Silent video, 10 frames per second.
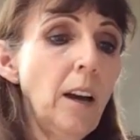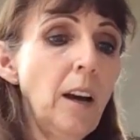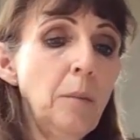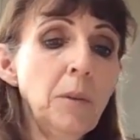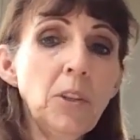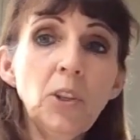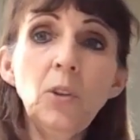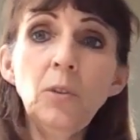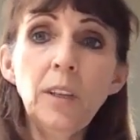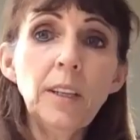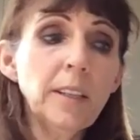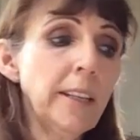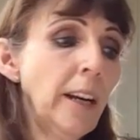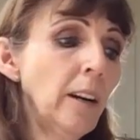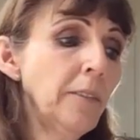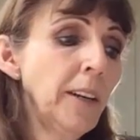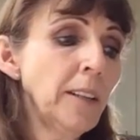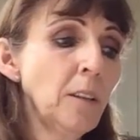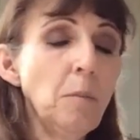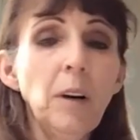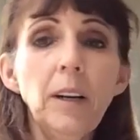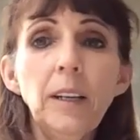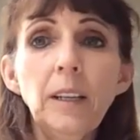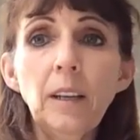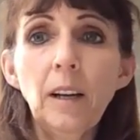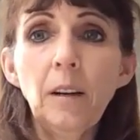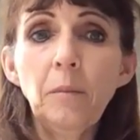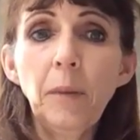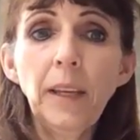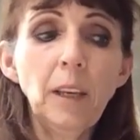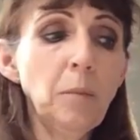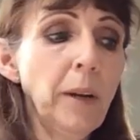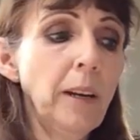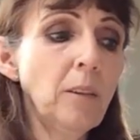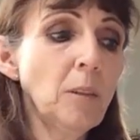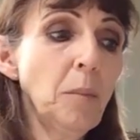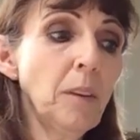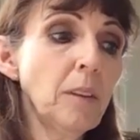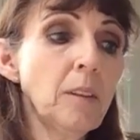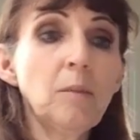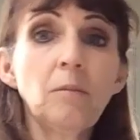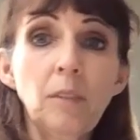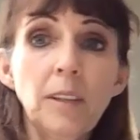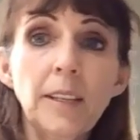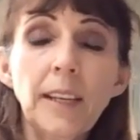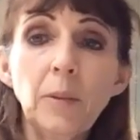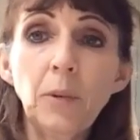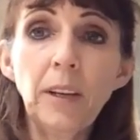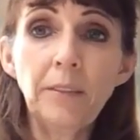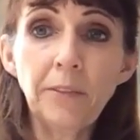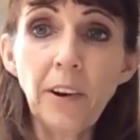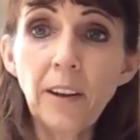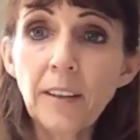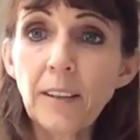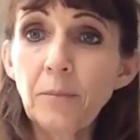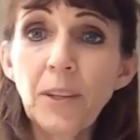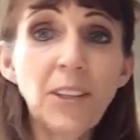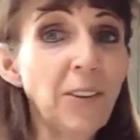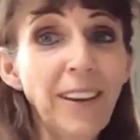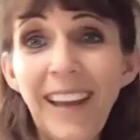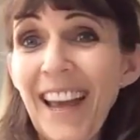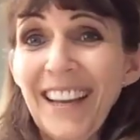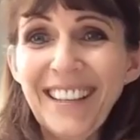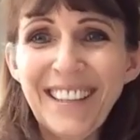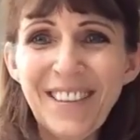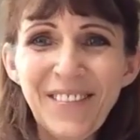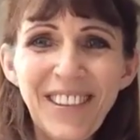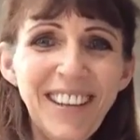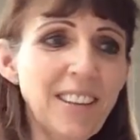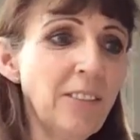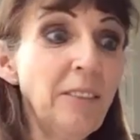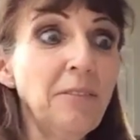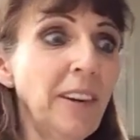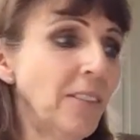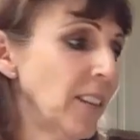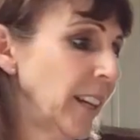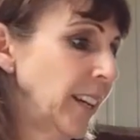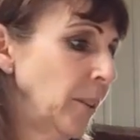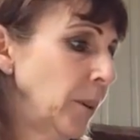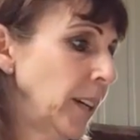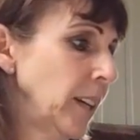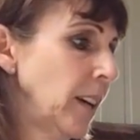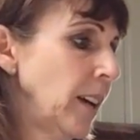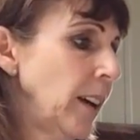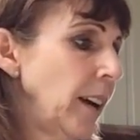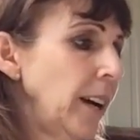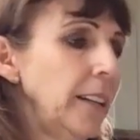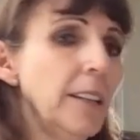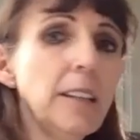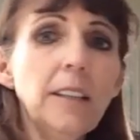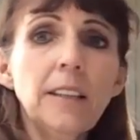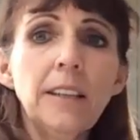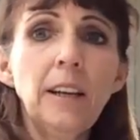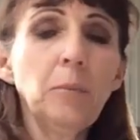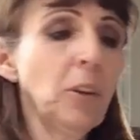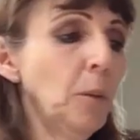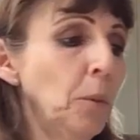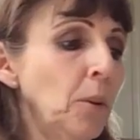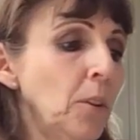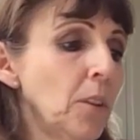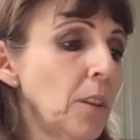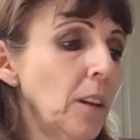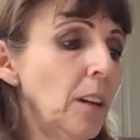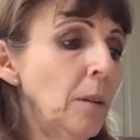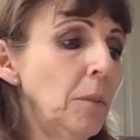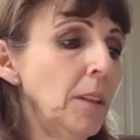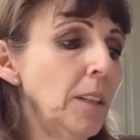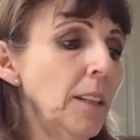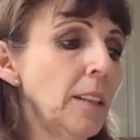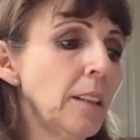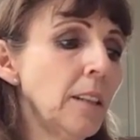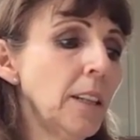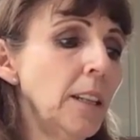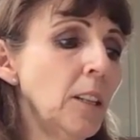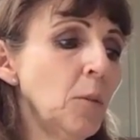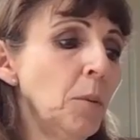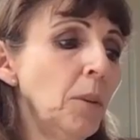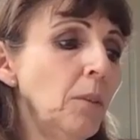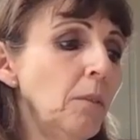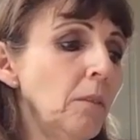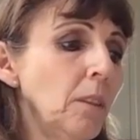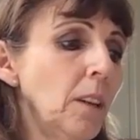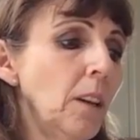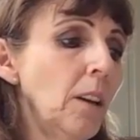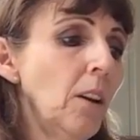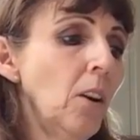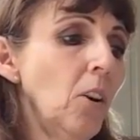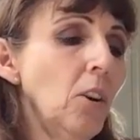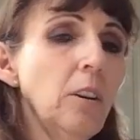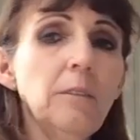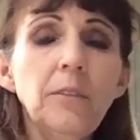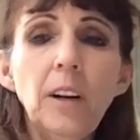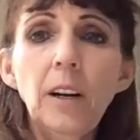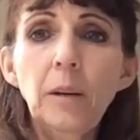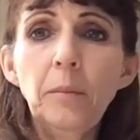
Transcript: To this now, I've added my baking powder because, as I said, we're in France and we don't get self-raising, or I haven't found it yet anyway. And into this now, I'm going to put a decent teaspoon of